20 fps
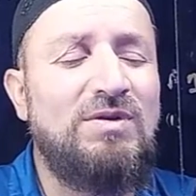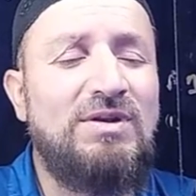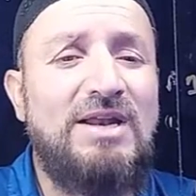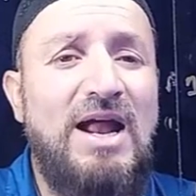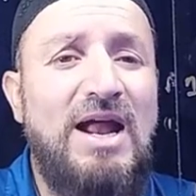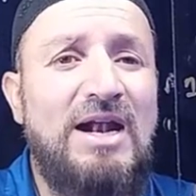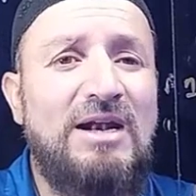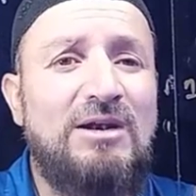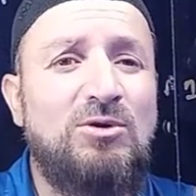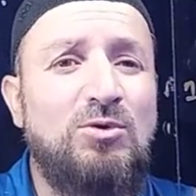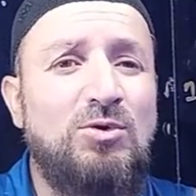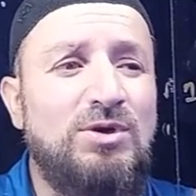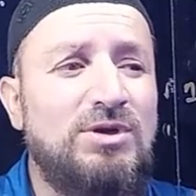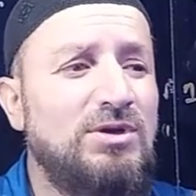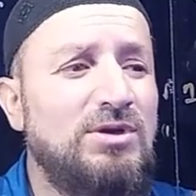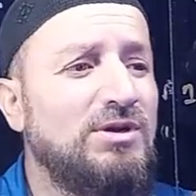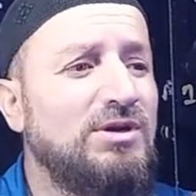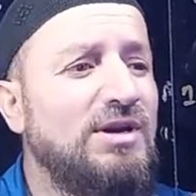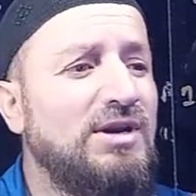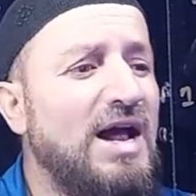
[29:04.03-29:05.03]
NAND do it?
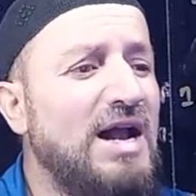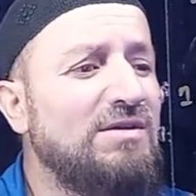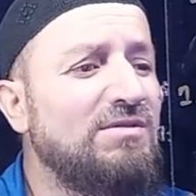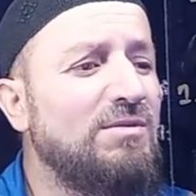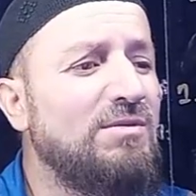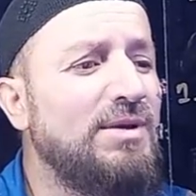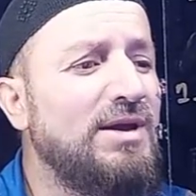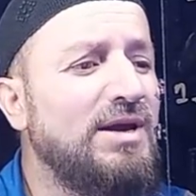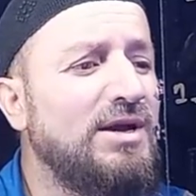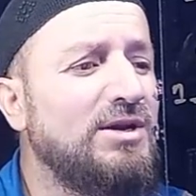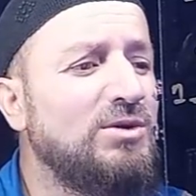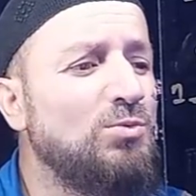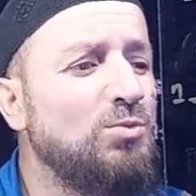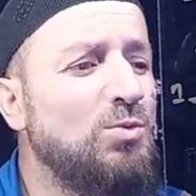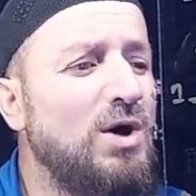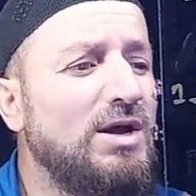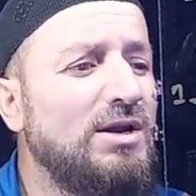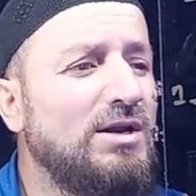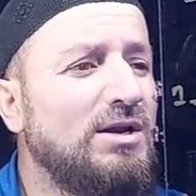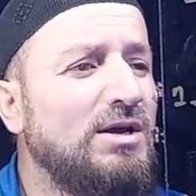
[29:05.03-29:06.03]
NAND will make it
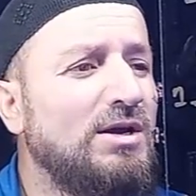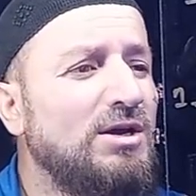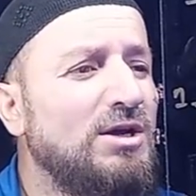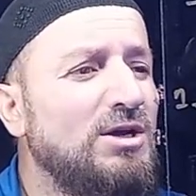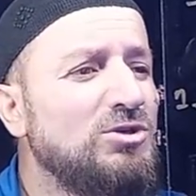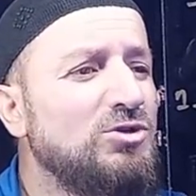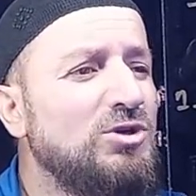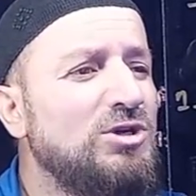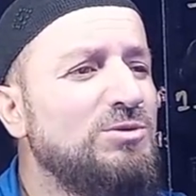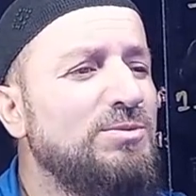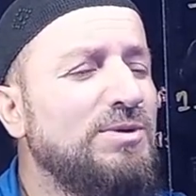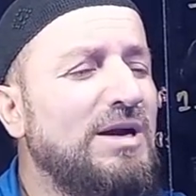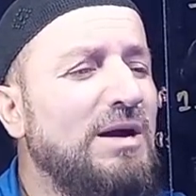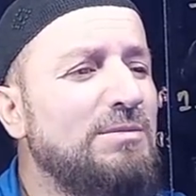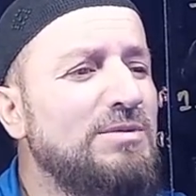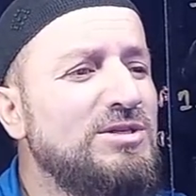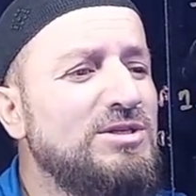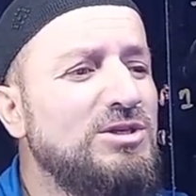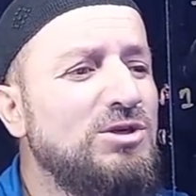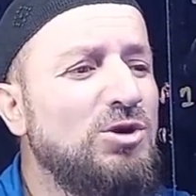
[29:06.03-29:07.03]
1. So it is
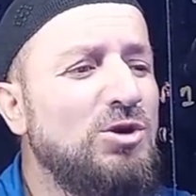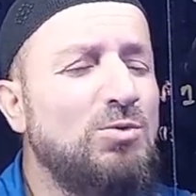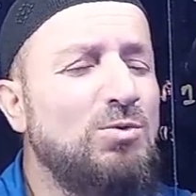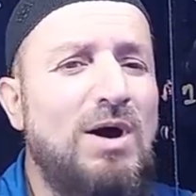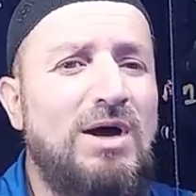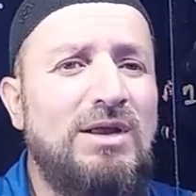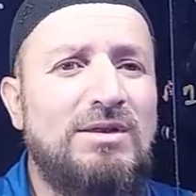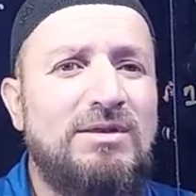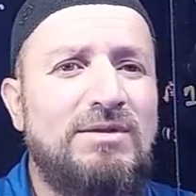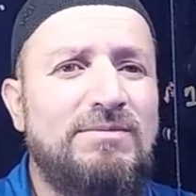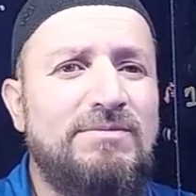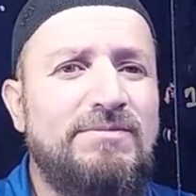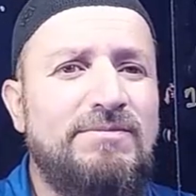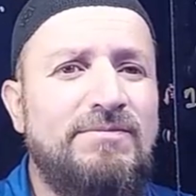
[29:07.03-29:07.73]
becoming 0, 1.